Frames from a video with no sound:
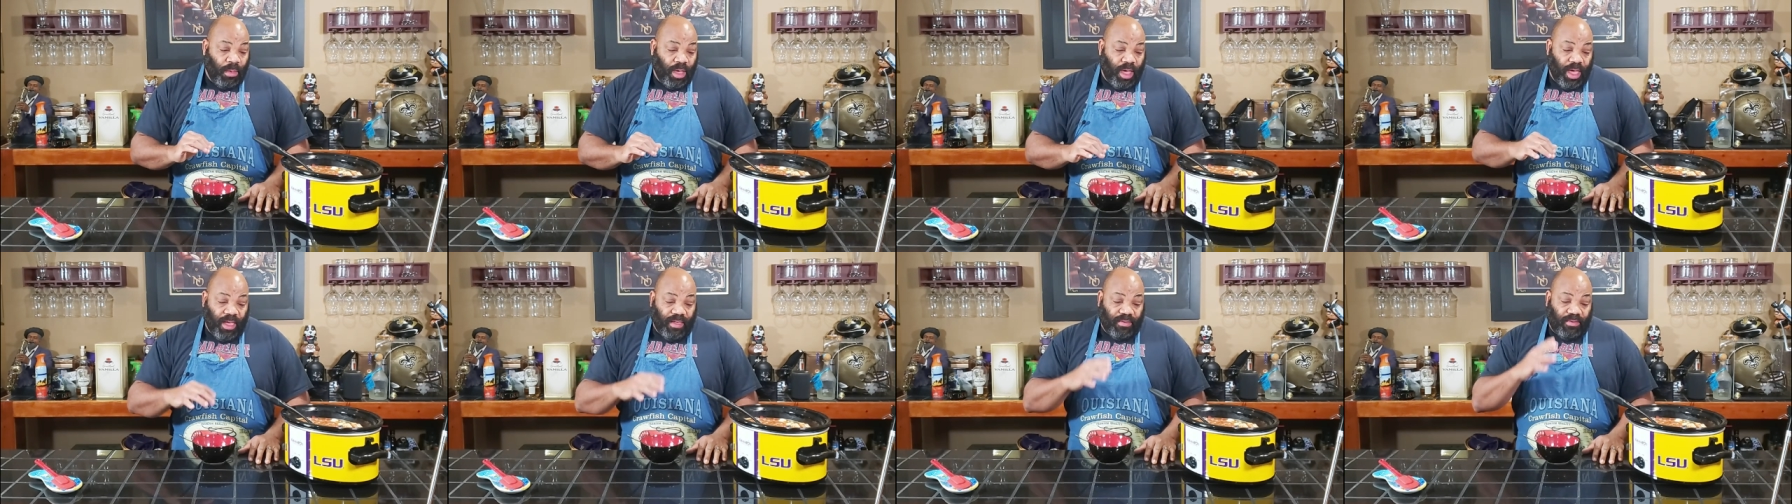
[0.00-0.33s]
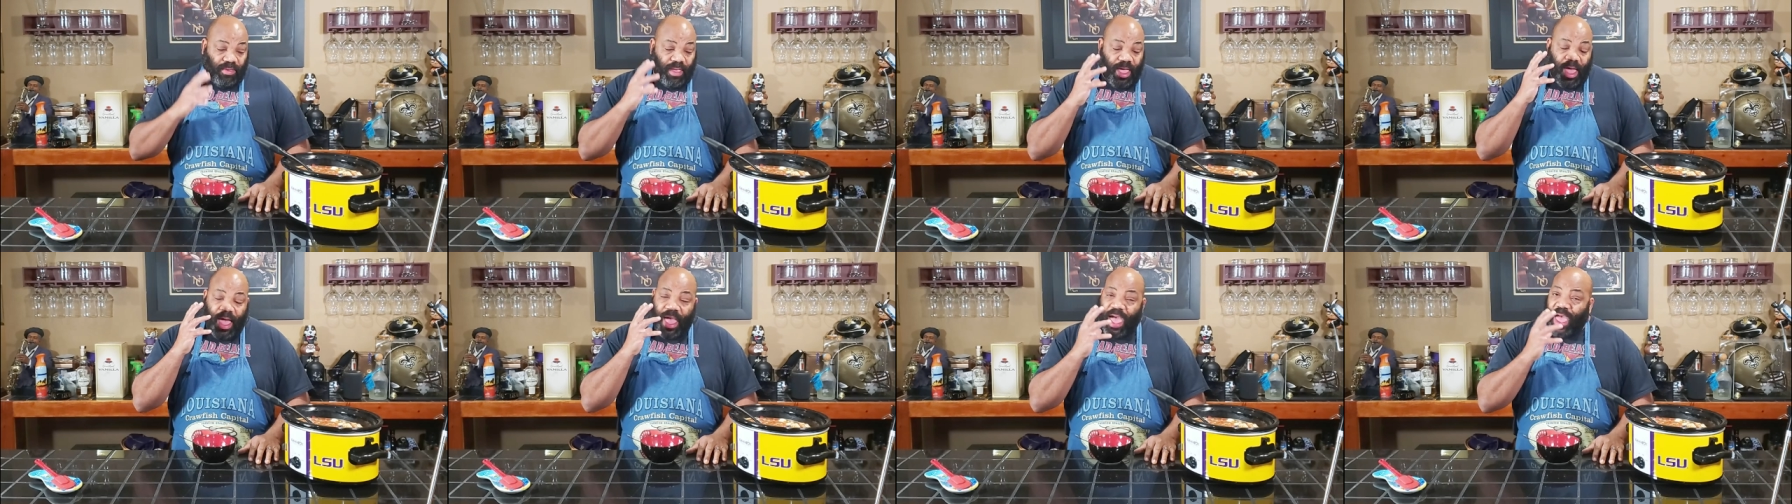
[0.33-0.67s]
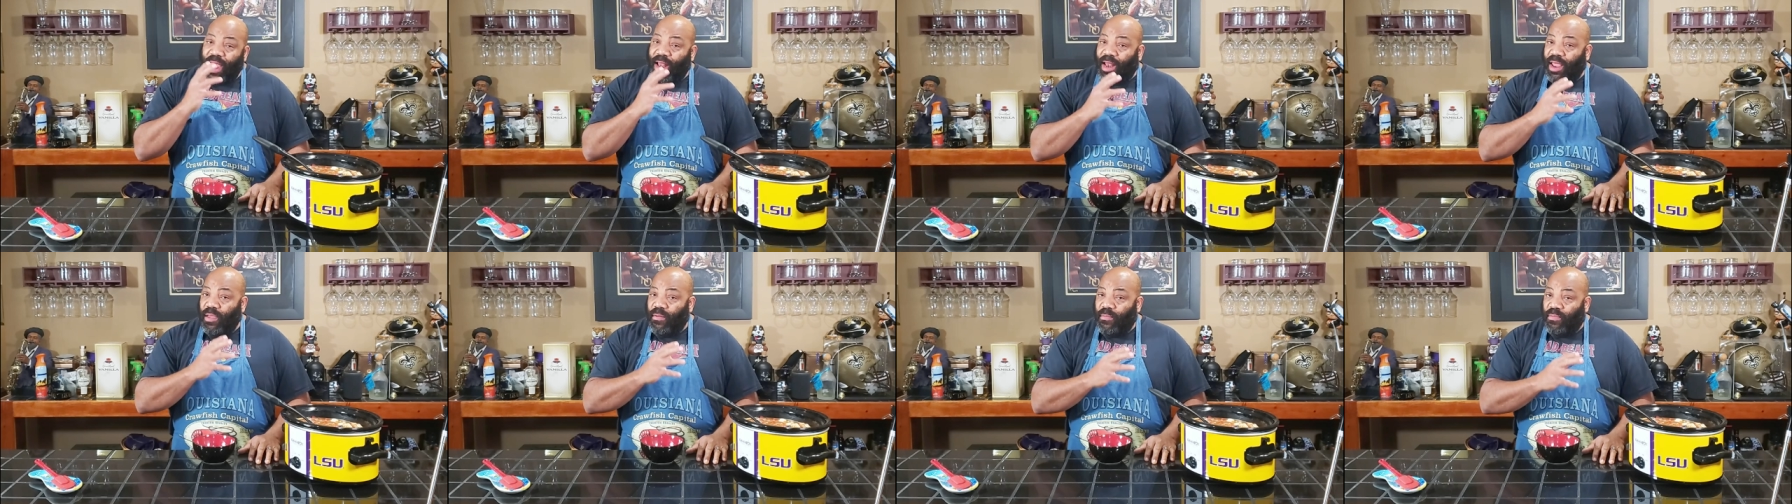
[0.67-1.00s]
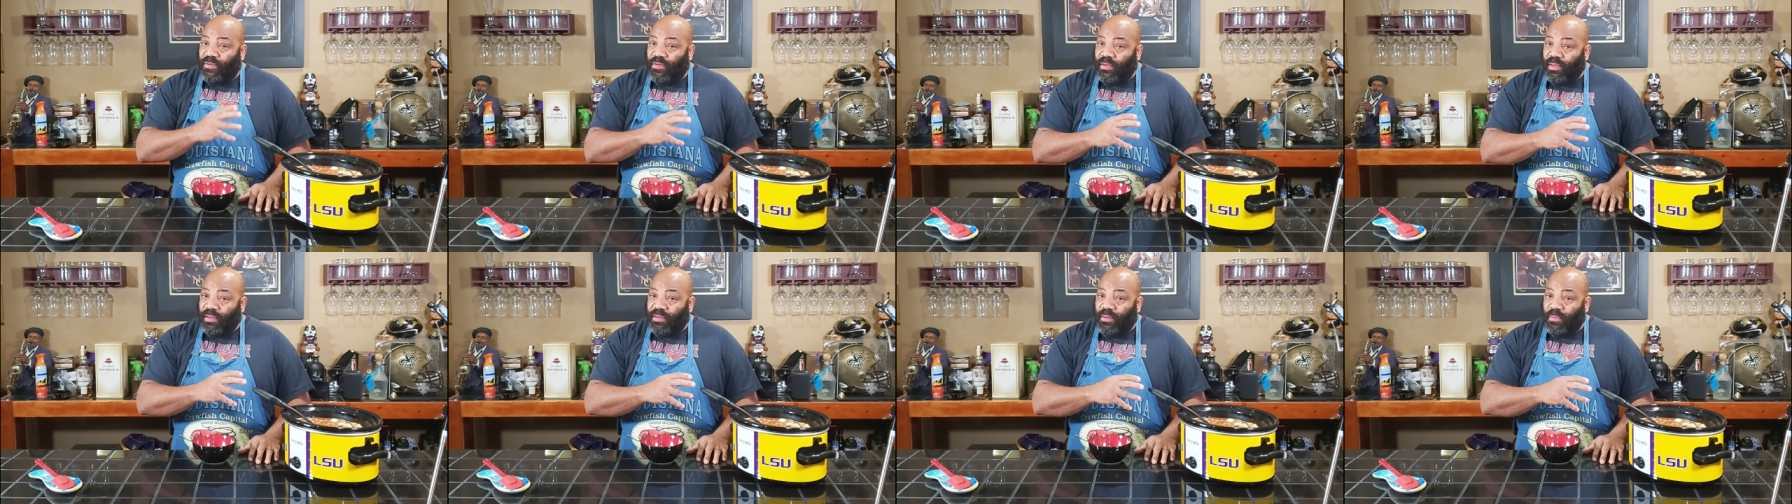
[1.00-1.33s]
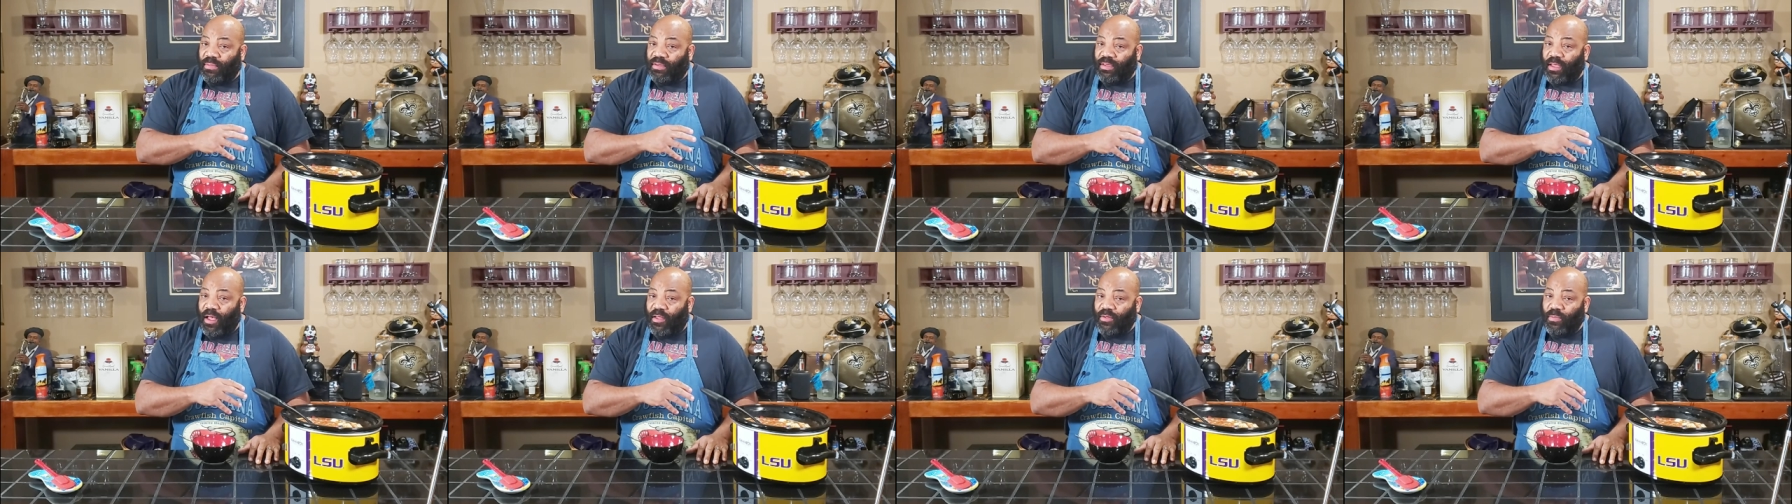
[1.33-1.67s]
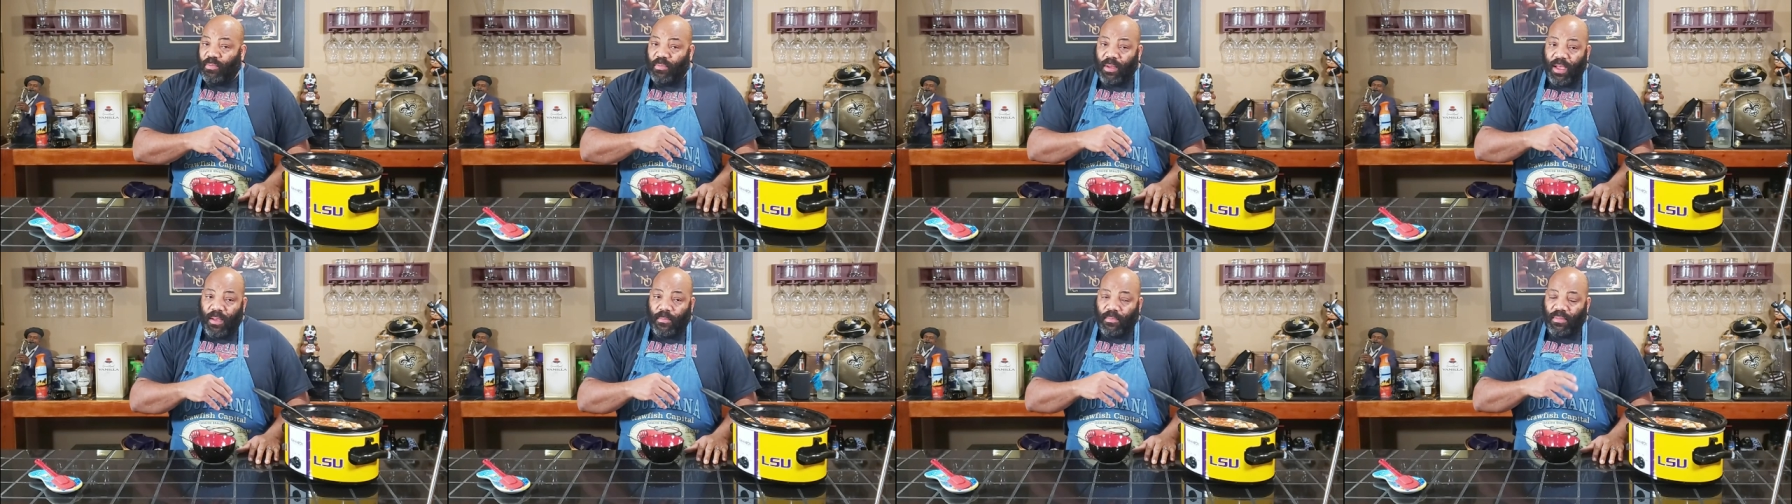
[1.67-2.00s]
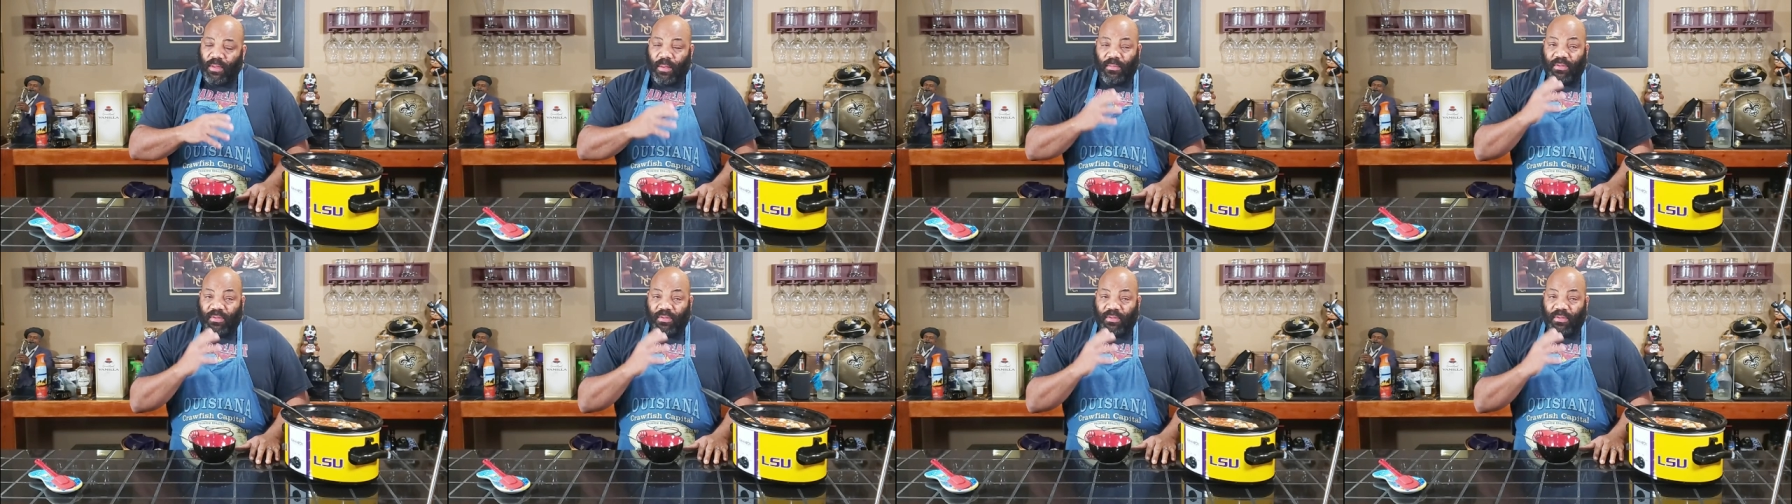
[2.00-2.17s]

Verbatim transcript: is add lips, some salt and pepper,